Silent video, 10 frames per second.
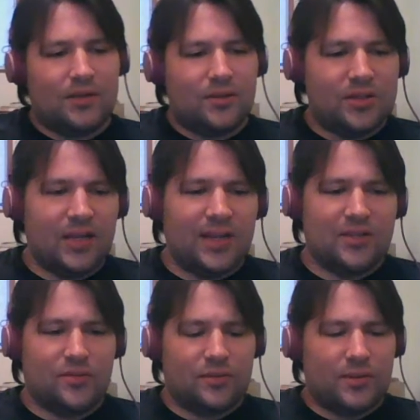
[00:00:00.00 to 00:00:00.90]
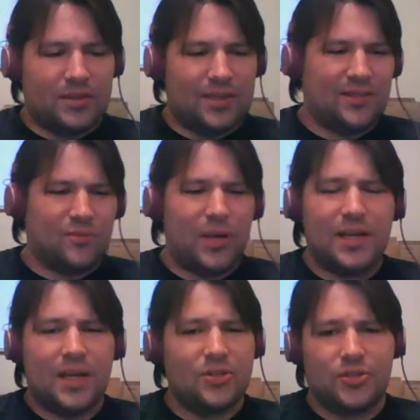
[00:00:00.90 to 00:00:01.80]
looks like it's
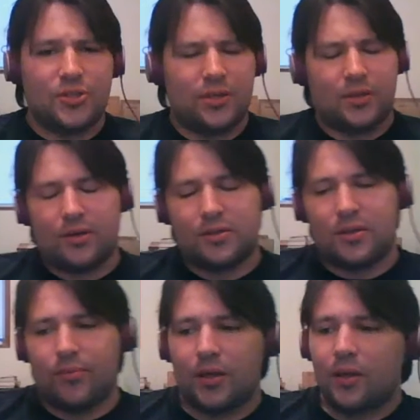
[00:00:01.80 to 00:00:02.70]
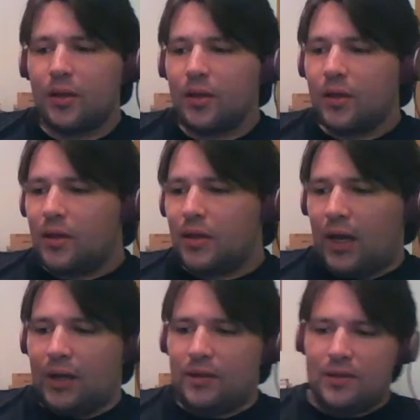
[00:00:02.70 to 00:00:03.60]
radiation shielded or something.
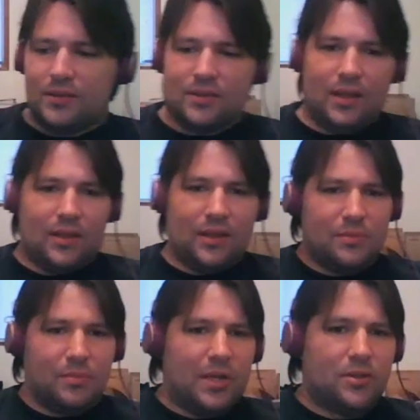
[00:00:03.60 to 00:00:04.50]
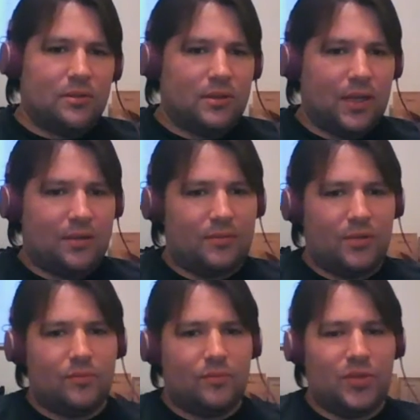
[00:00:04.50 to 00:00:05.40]
It's nothing special. Like
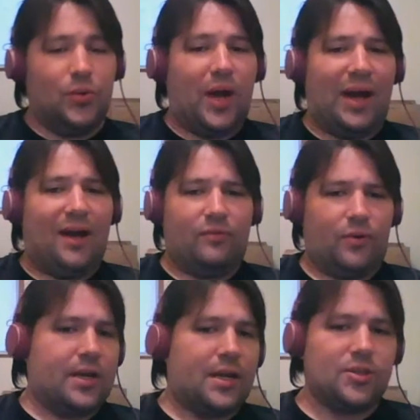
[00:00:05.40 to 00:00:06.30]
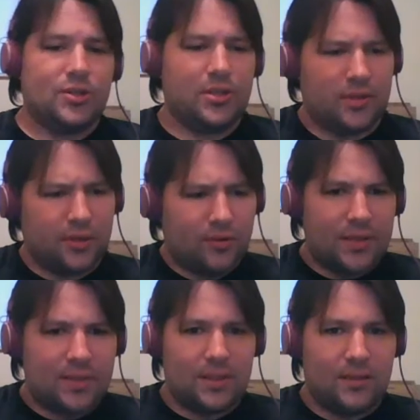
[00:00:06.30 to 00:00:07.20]
you have radiation shielded
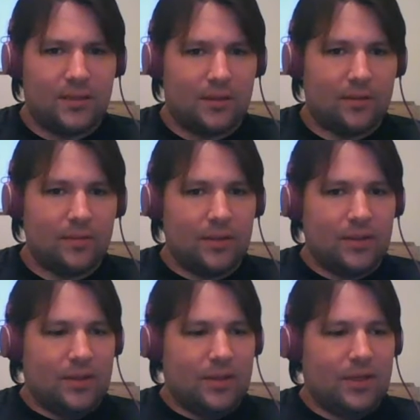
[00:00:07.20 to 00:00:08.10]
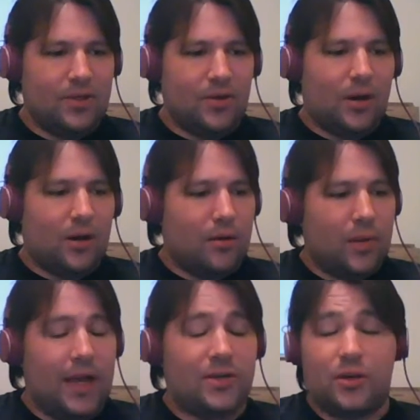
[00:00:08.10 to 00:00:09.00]
crates in your cargo.
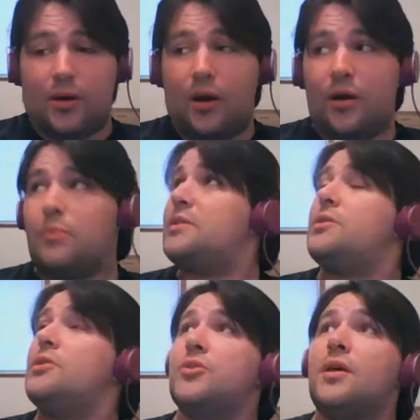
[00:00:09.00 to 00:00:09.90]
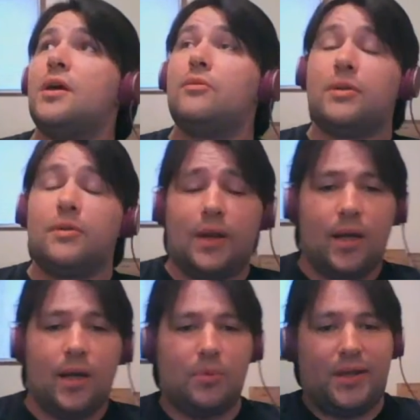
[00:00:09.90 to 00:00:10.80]
Actually, your cargo bay is huge and echoey right
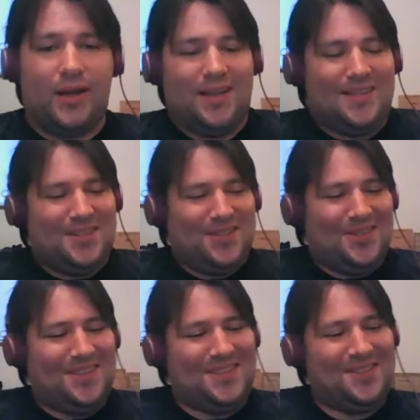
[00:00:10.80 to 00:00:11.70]
now because you're just.